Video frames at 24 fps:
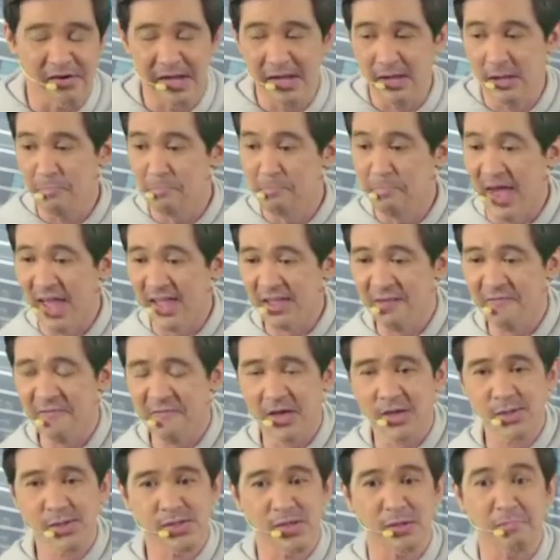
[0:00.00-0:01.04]
real
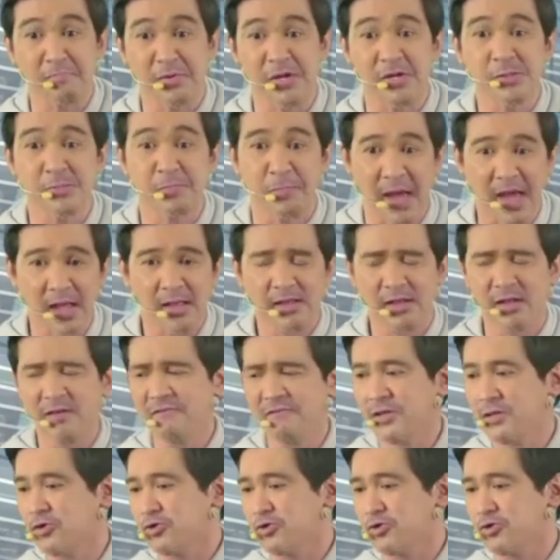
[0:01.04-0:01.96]
benefits and perspective.